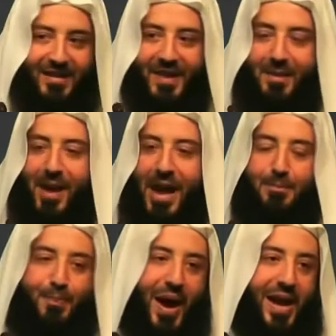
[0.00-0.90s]
The
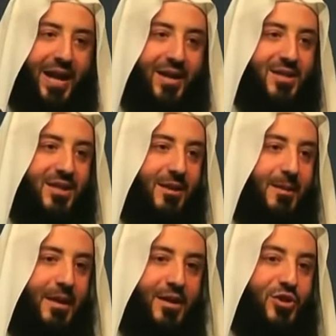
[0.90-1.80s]
man
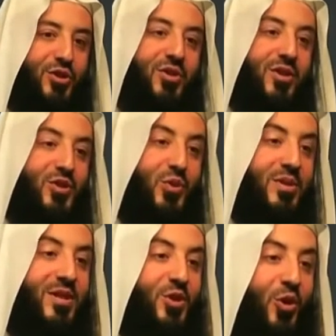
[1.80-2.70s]
panics. So the Rasul
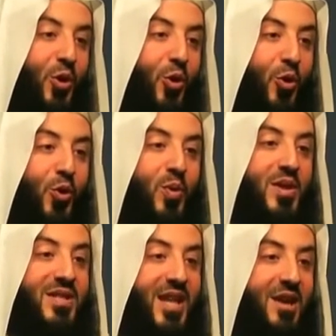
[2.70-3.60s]
says, who
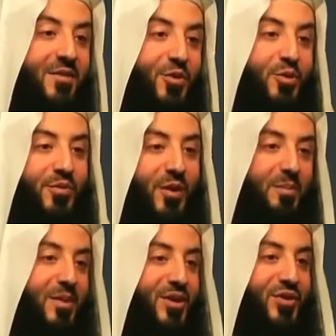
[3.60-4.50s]
will save you
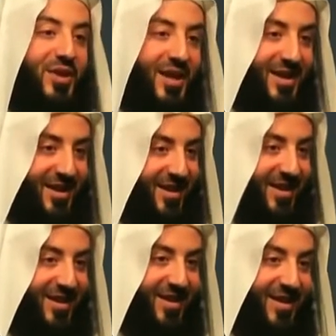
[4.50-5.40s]
from me today?
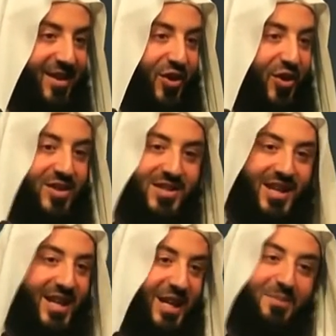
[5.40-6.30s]
Because
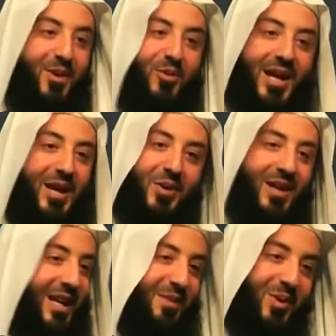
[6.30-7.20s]
lana mawla wa
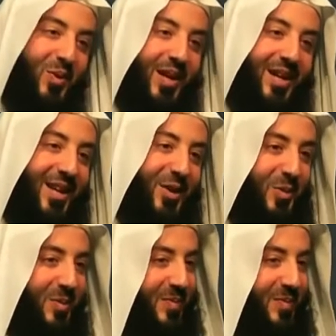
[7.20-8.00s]
la mawla lakum.